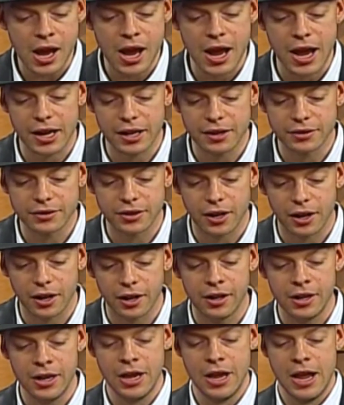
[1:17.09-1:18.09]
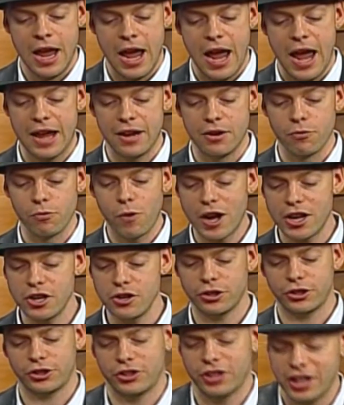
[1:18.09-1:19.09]
And when
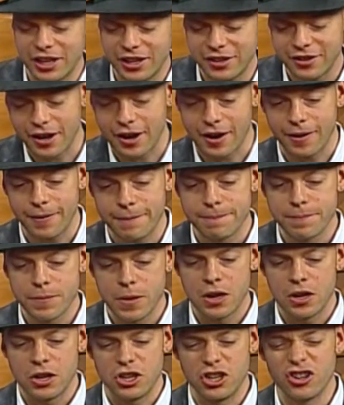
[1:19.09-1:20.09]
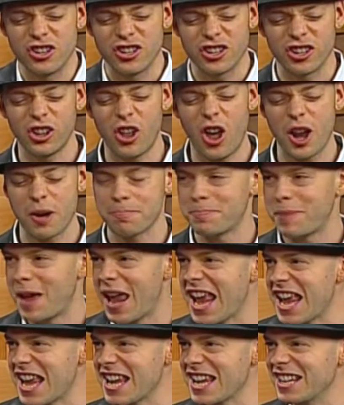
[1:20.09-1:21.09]
you're sitting there, you're in a lot of
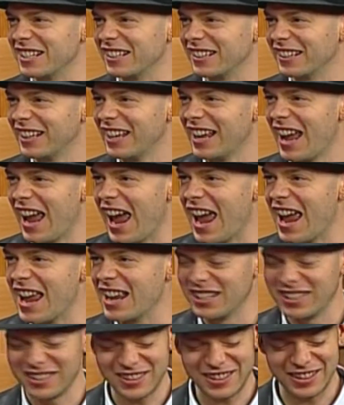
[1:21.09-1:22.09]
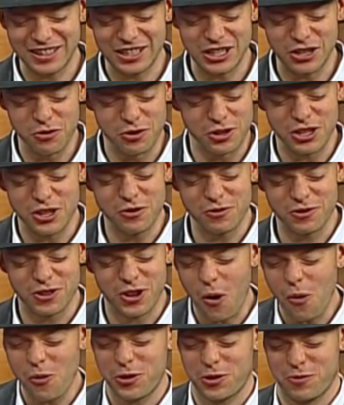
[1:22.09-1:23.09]
pain. And you
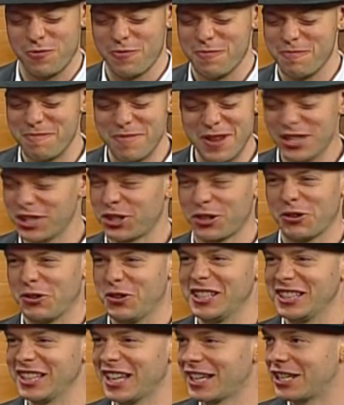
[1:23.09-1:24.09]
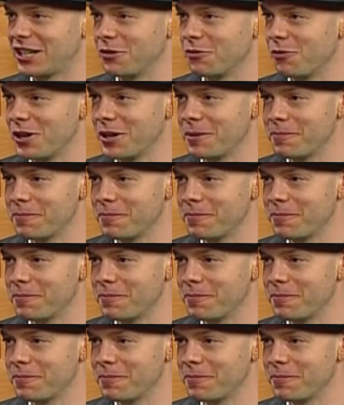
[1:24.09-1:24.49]
go through misery like you